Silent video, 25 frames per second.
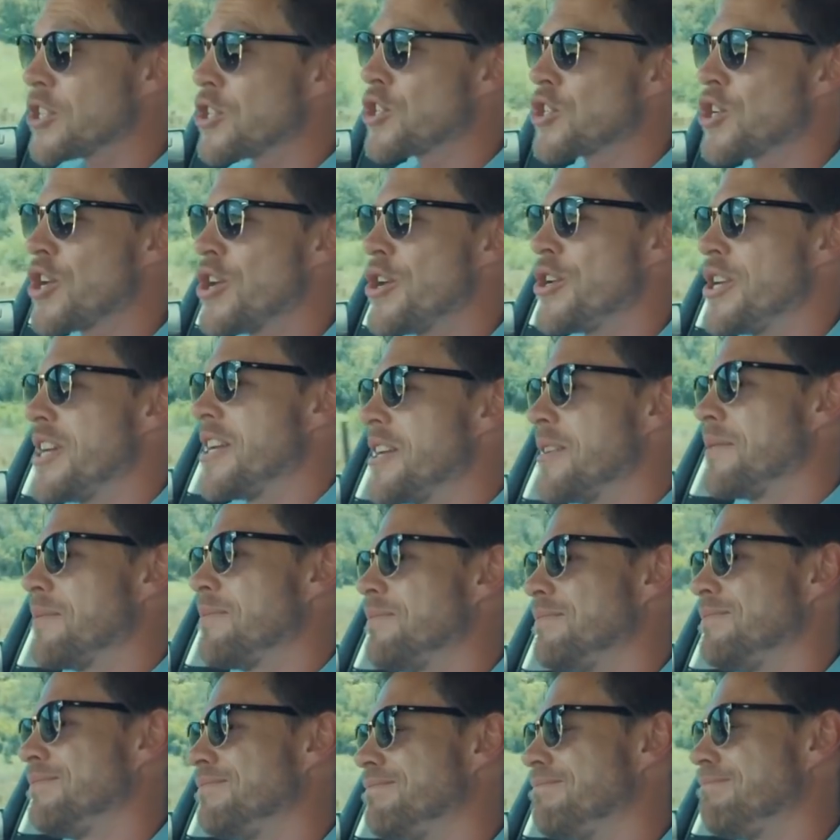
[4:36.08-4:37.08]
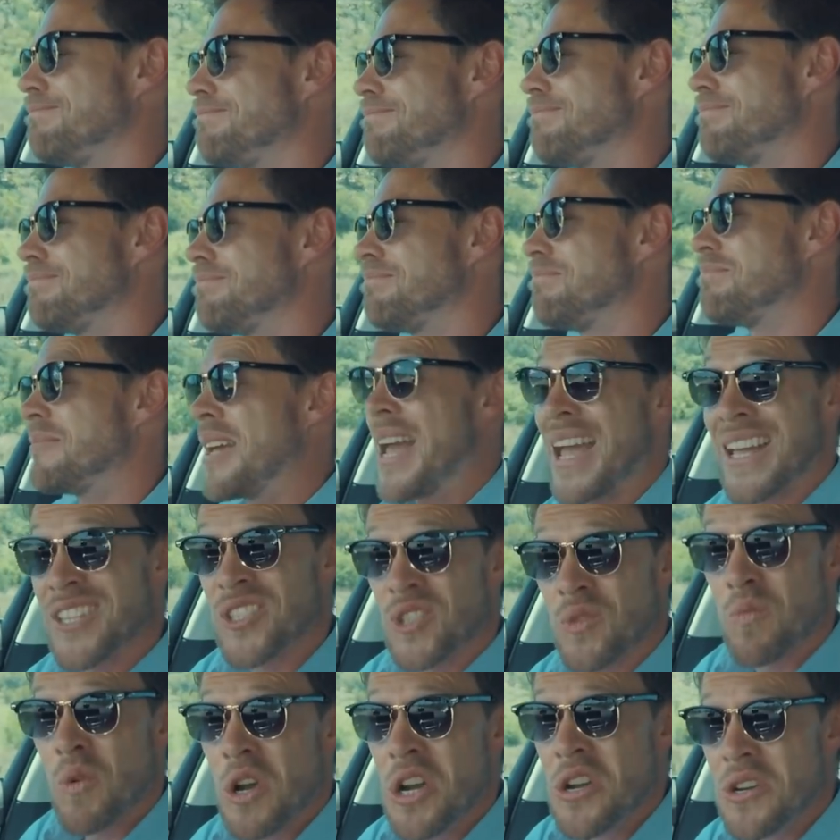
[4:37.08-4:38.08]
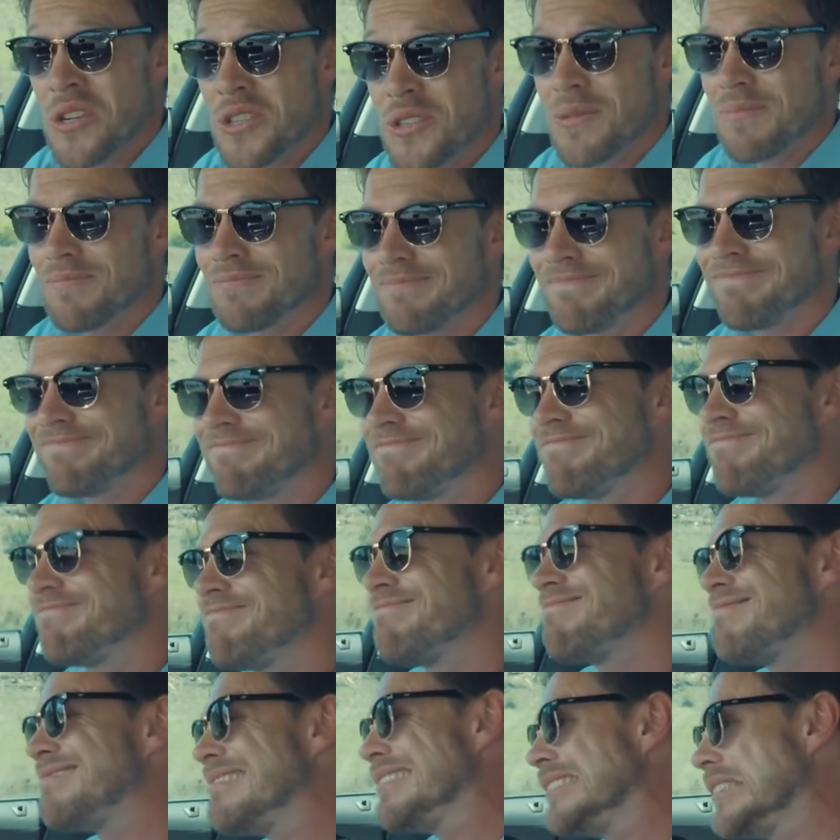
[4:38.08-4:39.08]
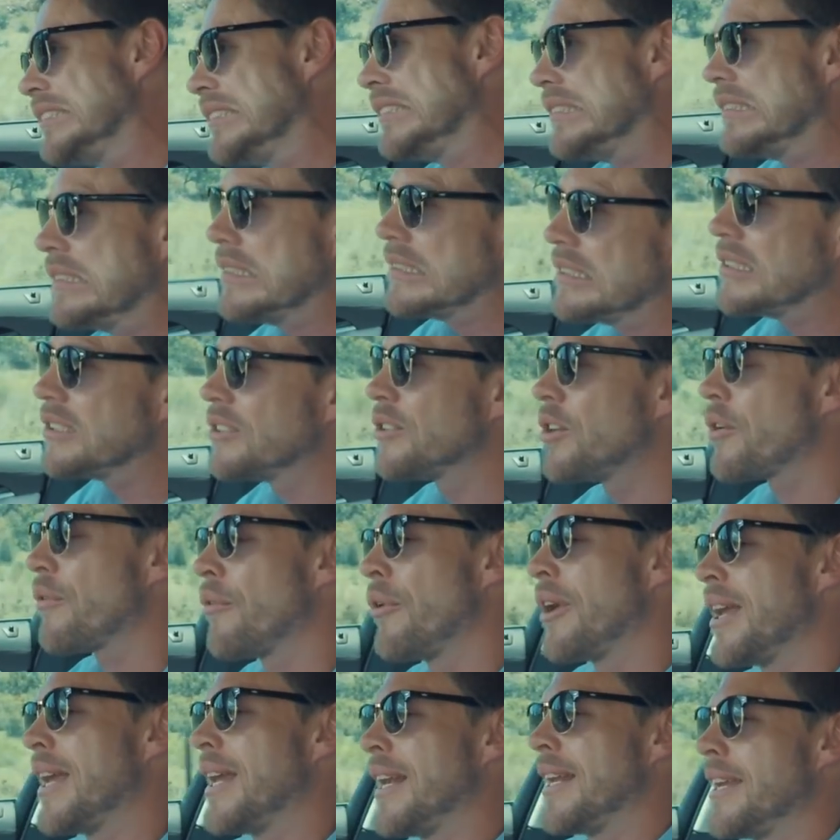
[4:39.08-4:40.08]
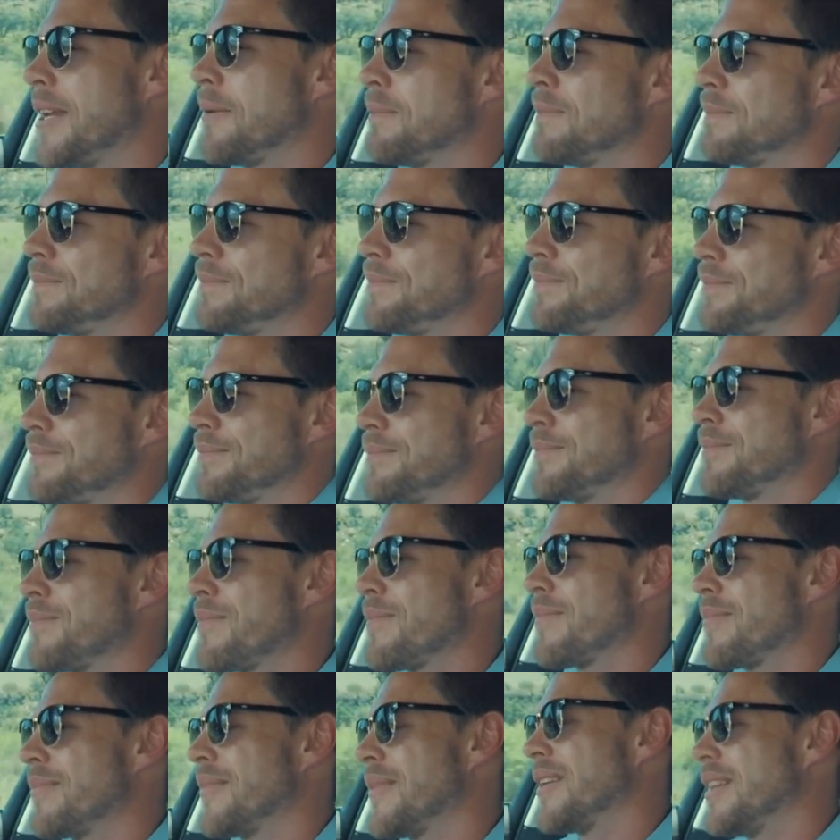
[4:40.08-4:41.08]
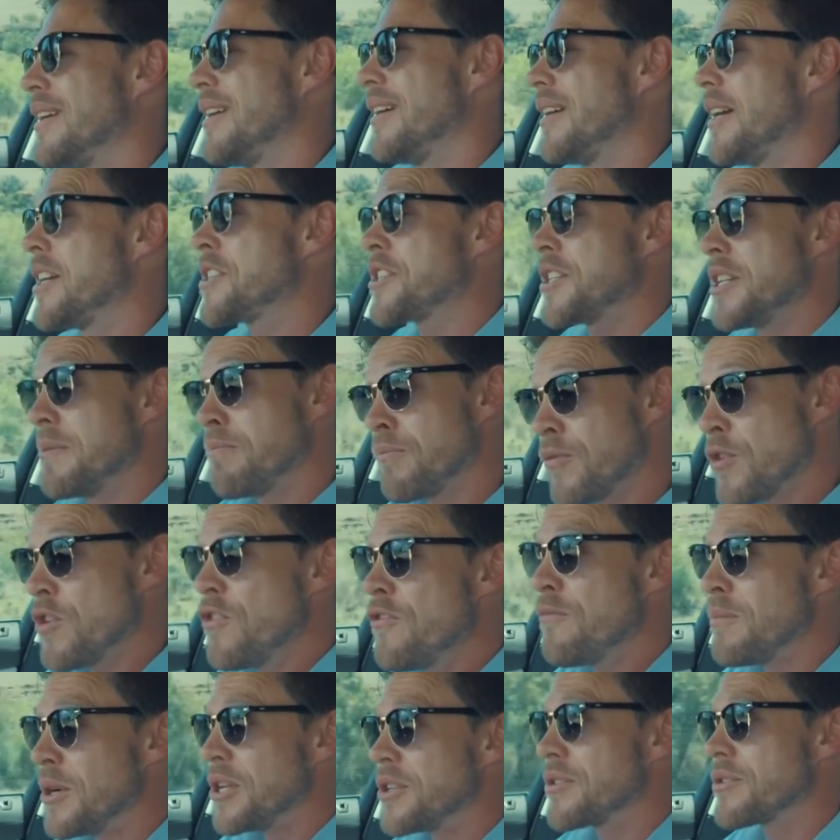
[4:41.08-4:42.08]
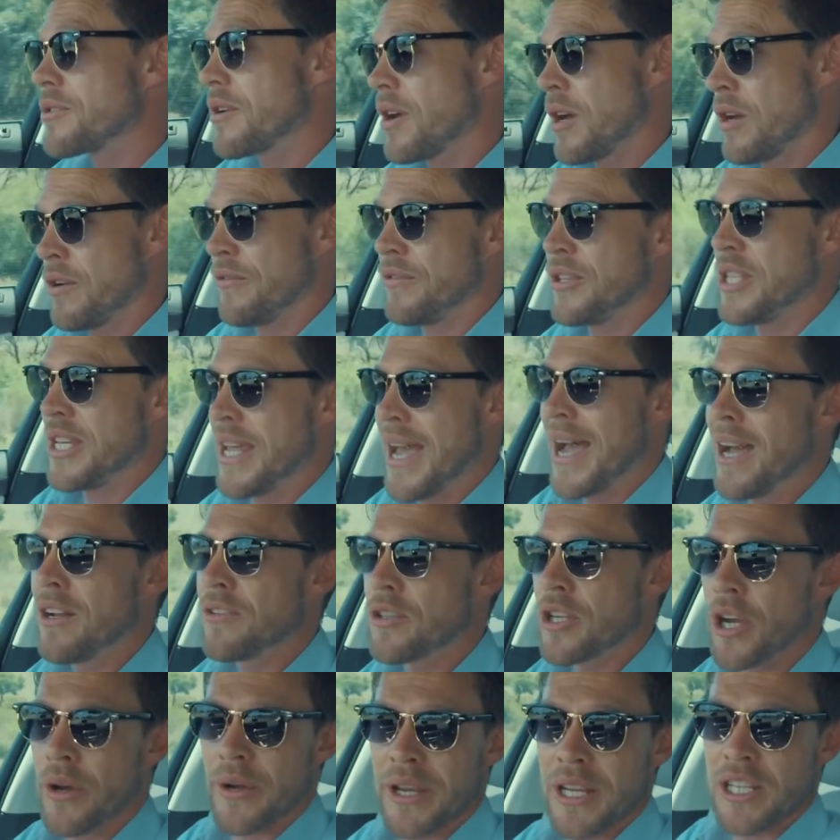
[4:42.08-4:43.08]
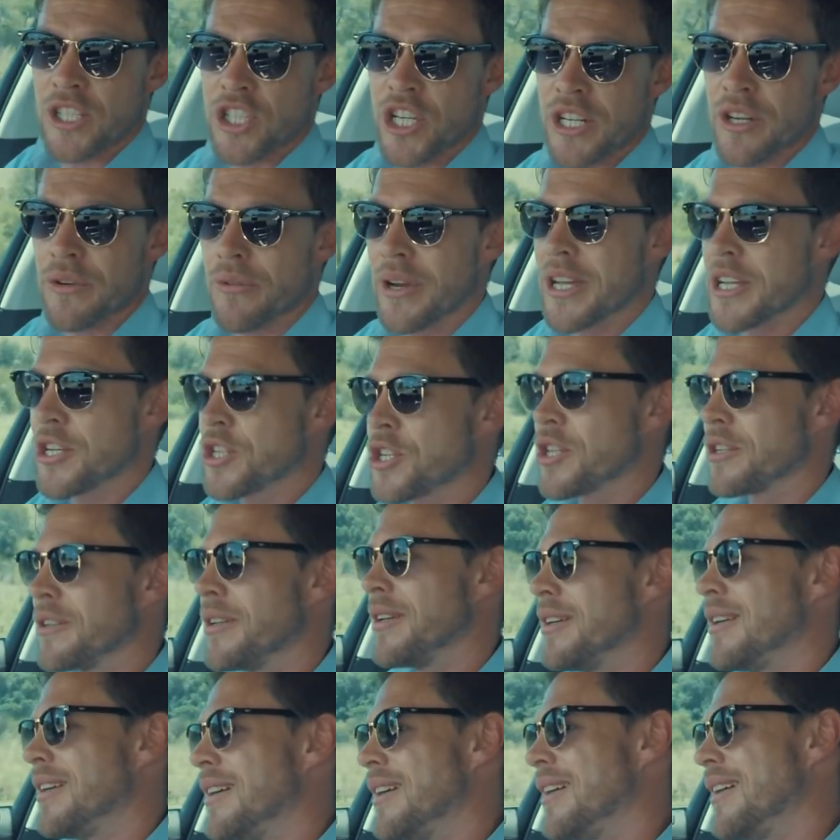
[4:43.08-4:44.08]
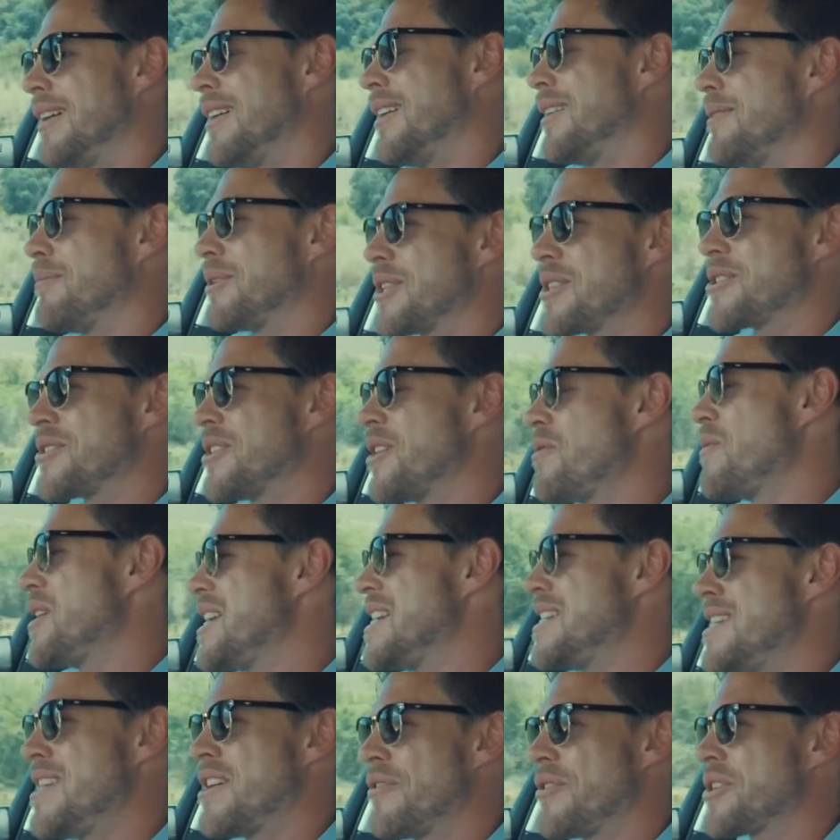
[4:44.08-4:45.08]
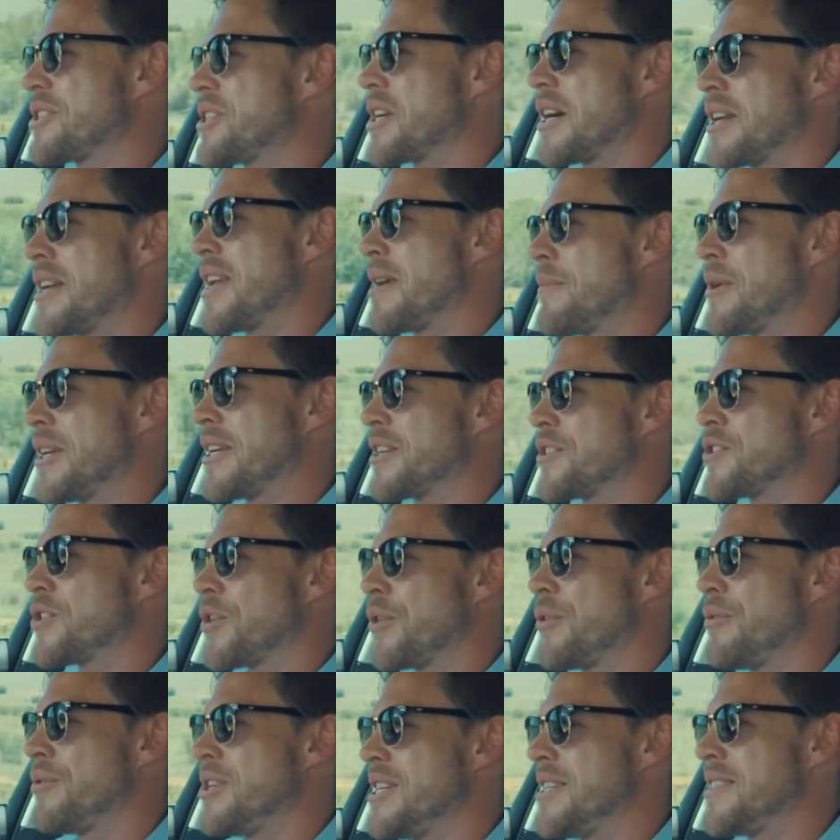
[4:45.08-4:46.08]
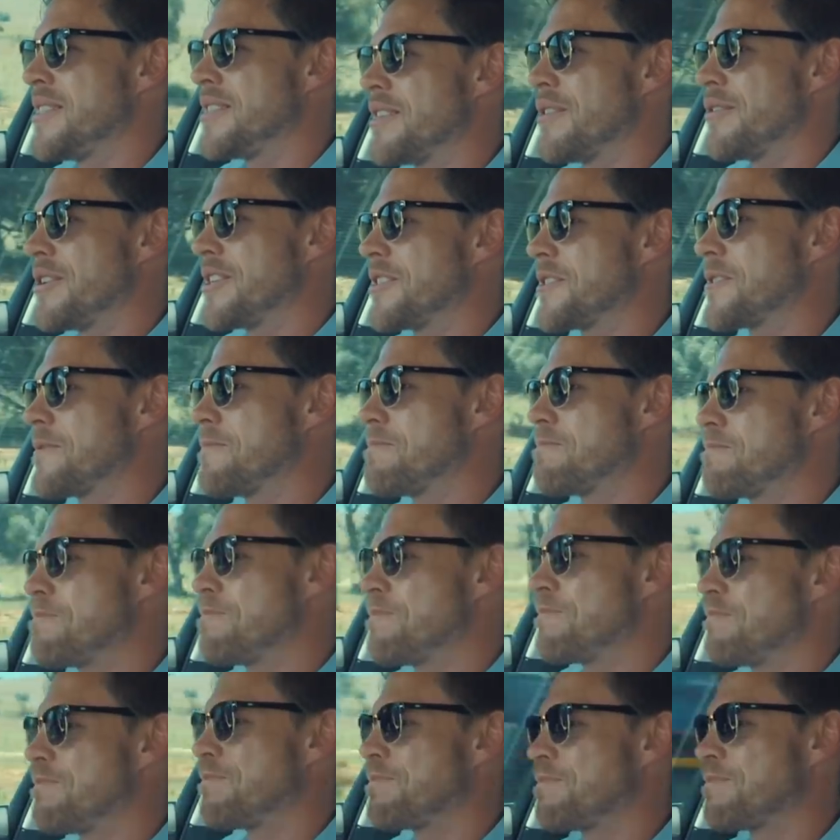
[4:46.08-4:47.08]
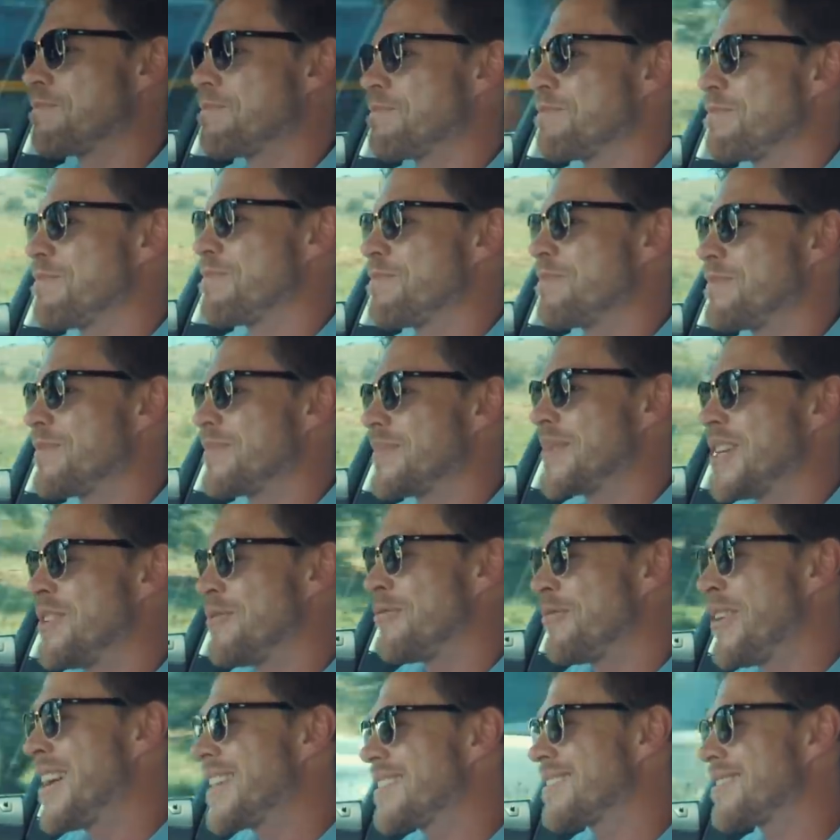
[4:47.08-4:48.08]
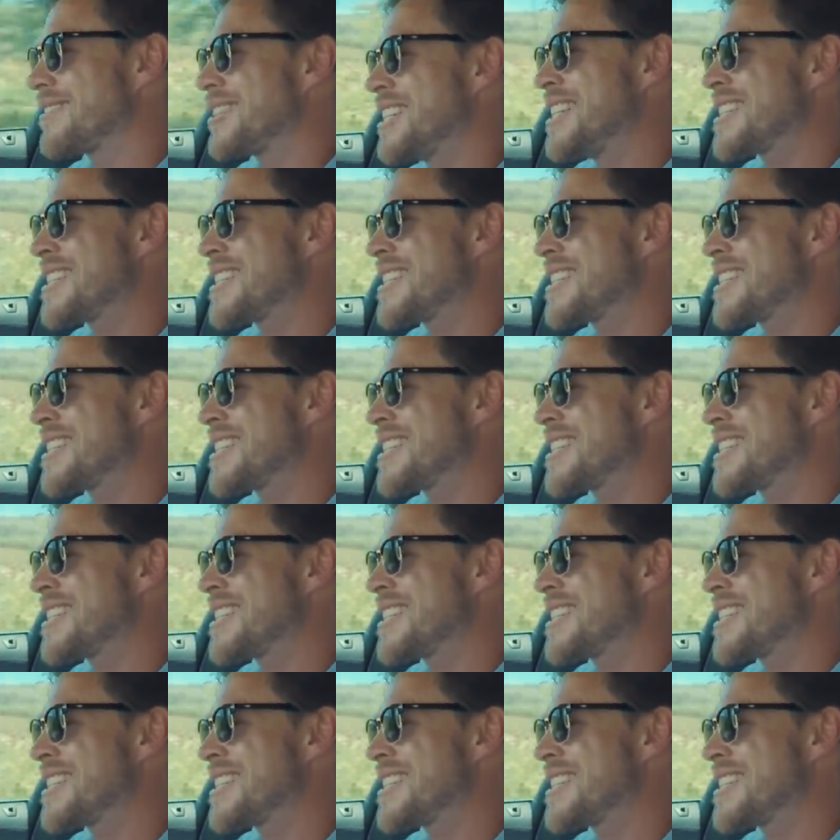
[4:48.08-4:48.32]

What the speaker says: turn-in. Has it worked? Not really. It's an improvement over the outgoing generation, but it's nowhere near as dynamic as a 3 Series. In fact, the